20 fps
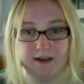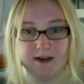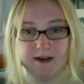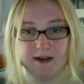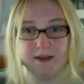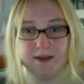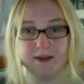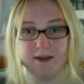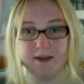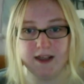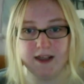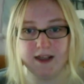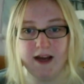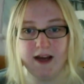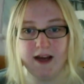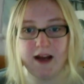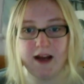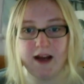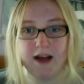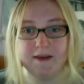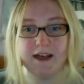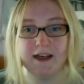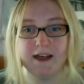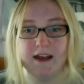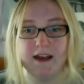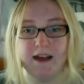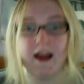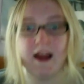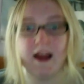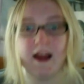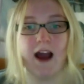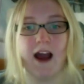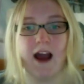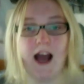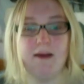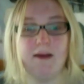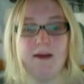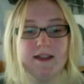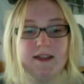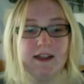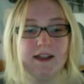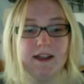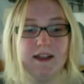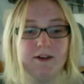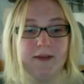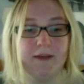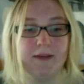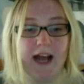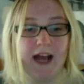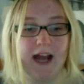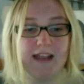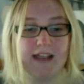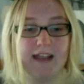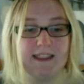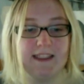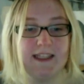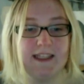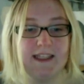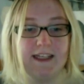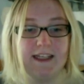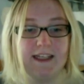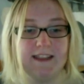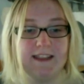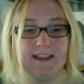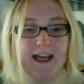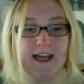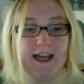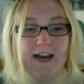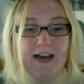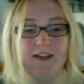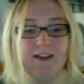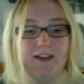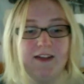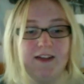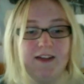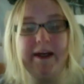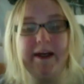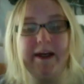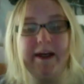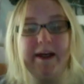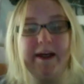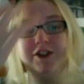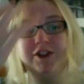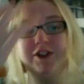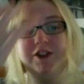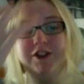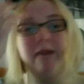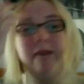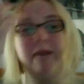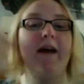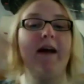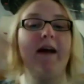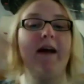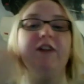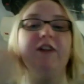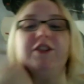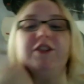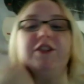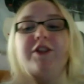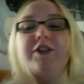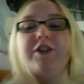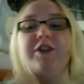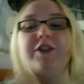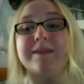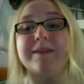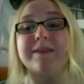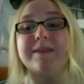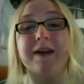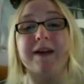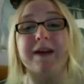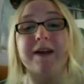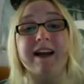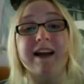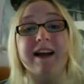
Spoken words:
But I mean, I was a little bit hesitant to have Elimination Chamber match in 2 weeks, but